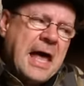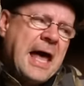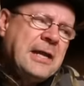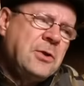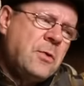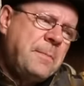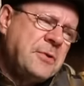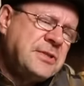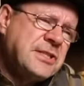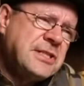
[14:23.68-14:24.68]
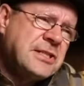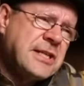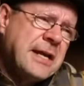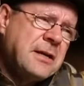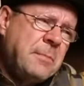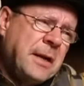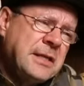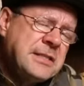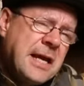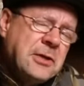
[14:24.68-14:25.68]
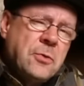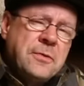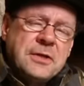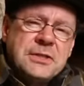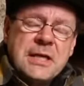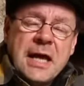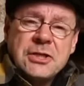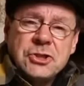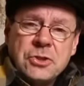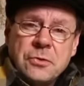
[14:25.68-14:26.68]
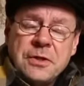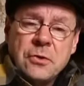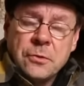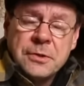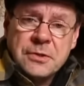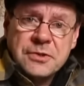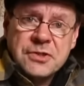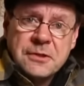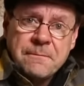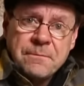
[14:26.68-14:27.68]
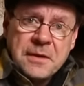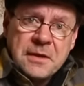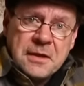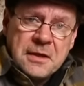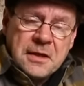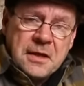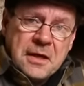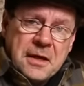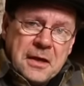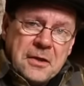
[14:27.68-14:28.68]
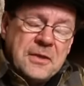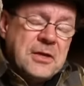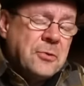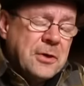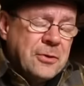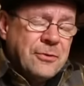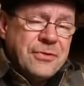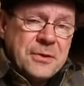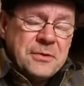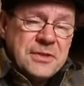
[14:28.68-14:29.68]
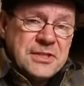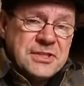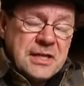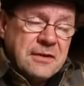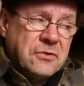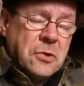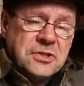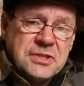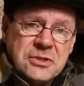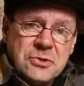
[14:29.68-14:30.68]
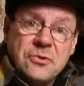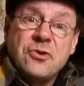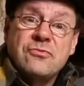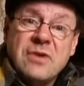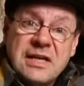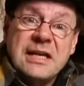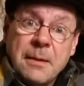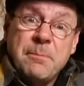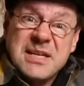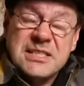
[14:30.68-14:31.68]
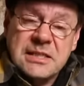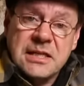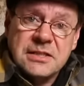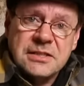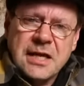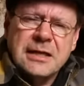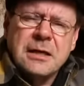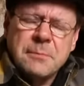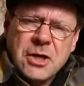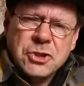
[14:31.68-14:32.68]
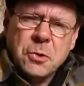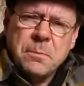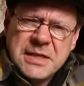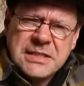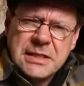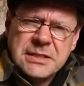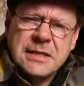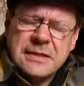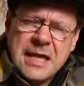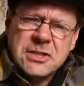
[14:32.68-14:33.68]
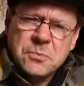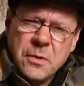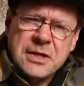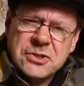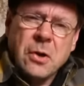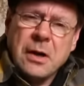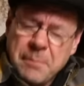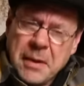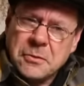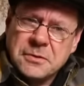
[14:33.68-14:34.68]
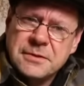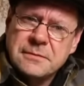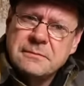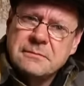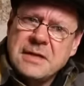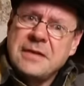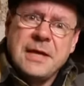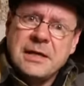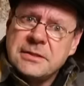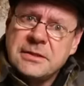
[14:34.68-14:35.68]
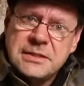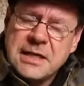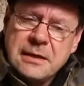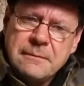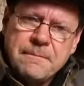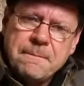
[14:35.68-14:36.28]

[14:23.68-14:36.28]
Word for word: I know about its desirability. I know that Diageo, the owners, they know a good thing when they see it. Of course they do. They're running a business, a commercial business, and that's what it's all about at the end of the day.